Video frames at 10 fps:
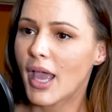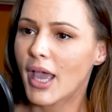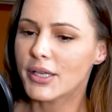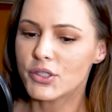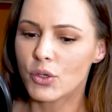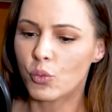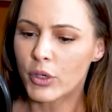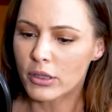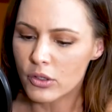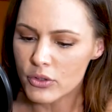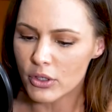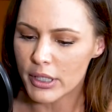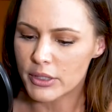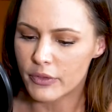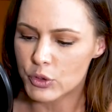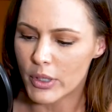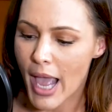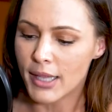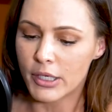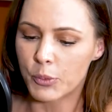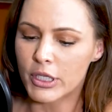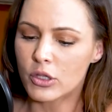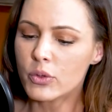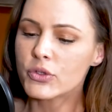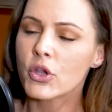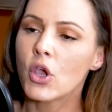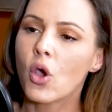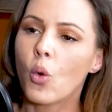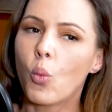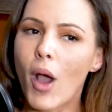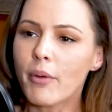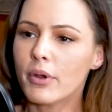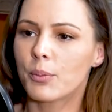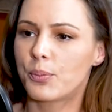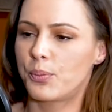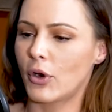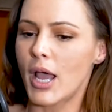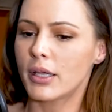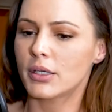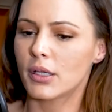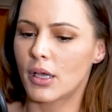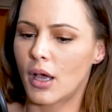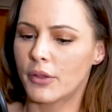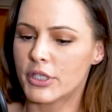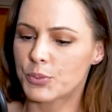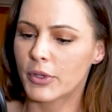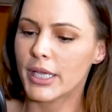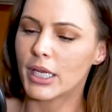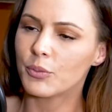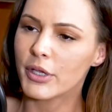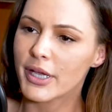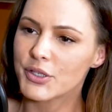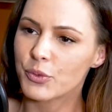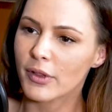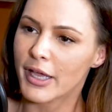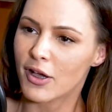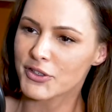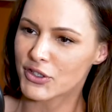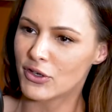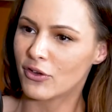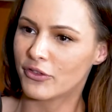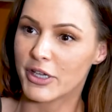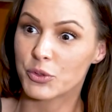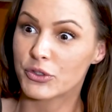And we lose our individuality. We lose why we were brought on this planet, because we're like all snowflakes.